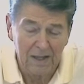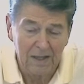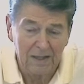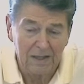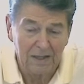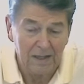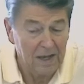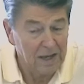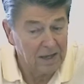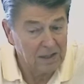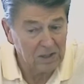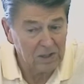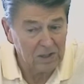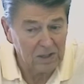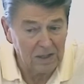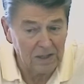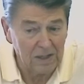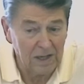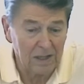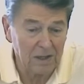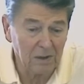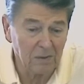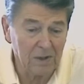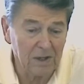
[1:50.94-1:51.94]
Yes,
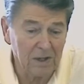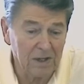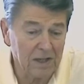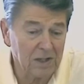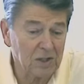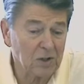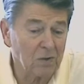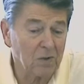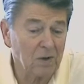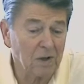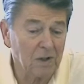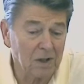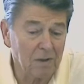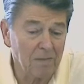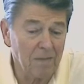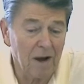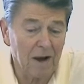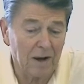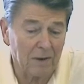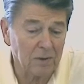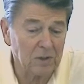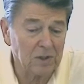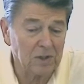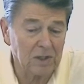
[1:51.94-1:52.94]
the other industrial
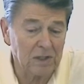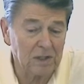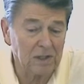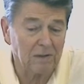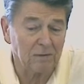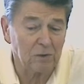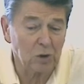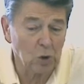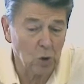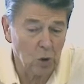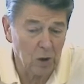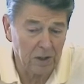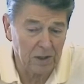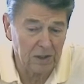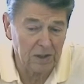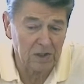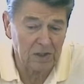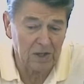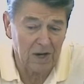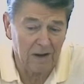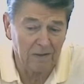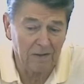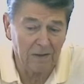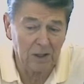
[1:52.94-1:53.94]
democracies have joined
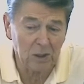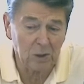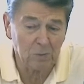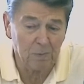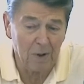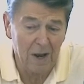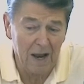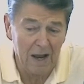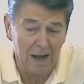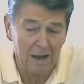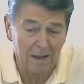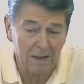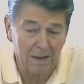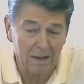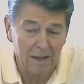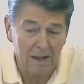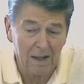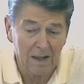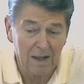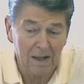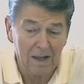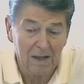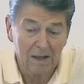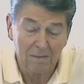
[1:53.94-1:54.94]
us on this path,
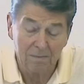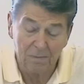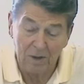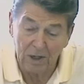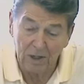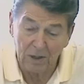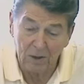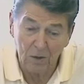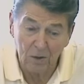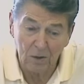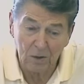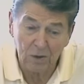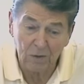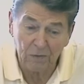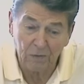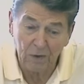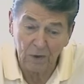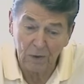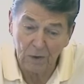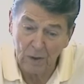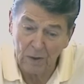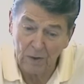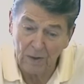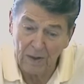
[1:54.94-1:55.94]
but it goes
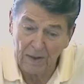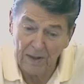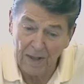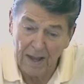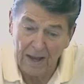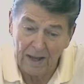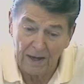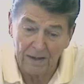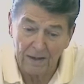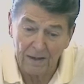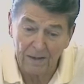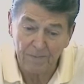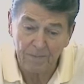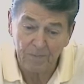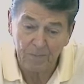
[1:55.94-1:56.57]
further than that.